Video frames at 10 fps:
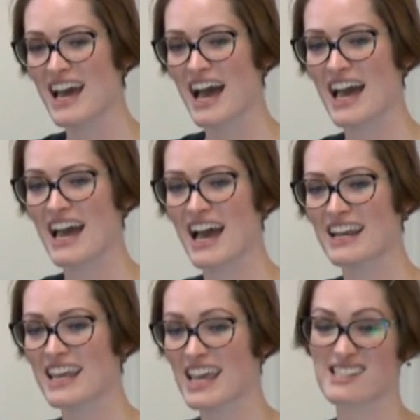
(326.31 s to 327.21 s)

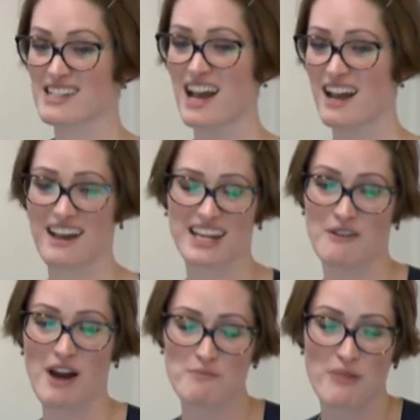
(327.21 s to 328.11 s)
And I guess
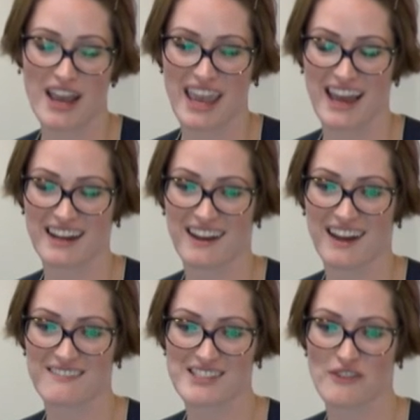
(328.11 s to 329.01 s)
I buy it, and
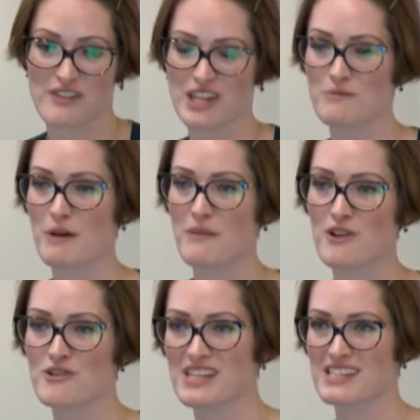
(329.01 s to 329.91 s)
I'm sort of thinking about my
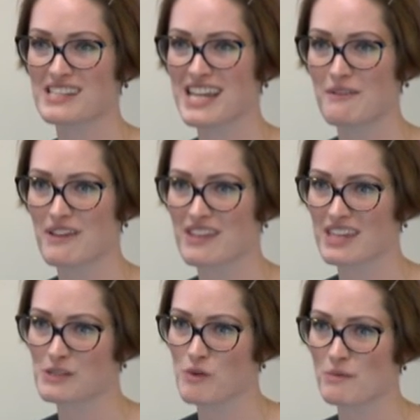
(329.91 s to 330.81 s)
audiences now. I think
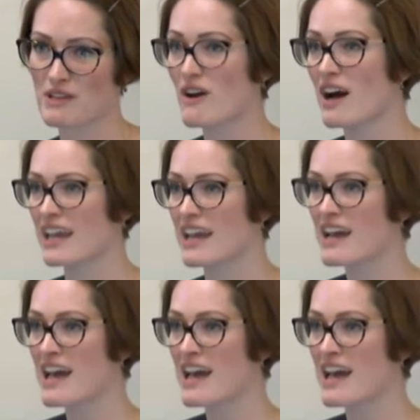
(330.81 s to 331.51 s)
it's probably right.